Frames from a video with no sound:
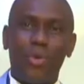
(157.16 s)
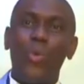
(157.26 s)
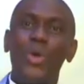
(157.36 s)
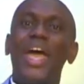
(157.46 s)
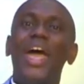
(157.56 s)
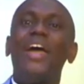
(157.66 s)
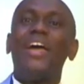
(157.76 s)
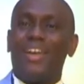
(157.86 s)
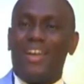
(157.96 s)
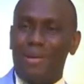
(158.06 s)

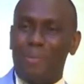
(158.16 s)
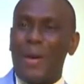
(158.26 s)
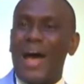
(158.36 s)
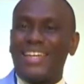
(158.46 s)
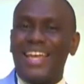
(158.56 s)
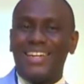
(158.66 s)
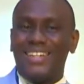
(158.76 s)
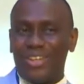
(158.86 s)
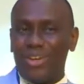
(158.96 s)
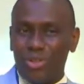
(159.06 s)
Wear padded
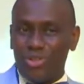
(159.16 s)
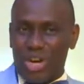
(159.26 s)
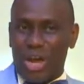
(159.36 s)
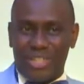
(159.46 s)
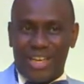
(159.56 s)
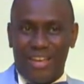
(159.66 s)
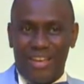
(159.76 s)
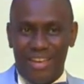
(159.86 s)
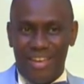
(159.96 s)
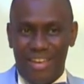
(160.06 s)
trousers.
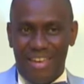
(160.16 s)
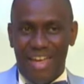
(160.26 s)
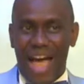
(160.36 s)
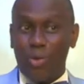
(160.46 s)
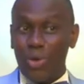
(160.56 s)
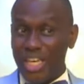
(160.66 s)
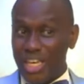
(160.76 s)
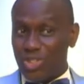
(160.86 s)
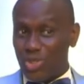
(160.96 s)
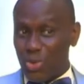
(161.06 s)
I will
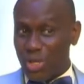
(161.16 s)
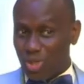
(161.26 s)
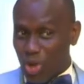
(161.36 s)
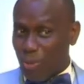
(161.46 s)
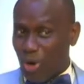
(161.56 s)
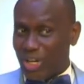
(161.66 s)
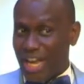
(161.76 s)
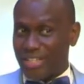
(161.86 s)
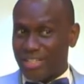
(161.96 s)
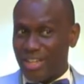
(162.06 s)
hit you in some
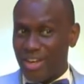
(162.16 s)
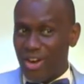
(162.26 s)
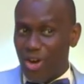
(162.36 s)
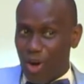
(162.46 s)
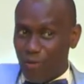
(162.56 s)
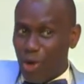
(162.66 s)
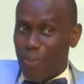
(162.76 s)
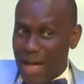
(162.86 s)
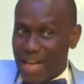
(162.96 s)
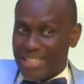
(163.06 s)
corners of
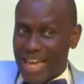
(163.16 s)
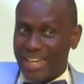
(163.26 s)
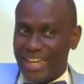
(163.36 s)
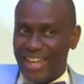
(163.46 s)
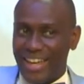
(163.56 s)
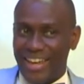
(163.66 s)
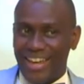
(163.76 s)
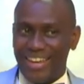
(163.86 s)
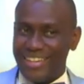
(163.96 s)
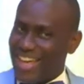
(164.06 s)
your backside.
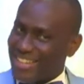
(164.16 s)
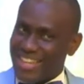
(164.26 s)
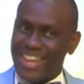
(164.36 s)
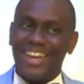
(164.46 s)
That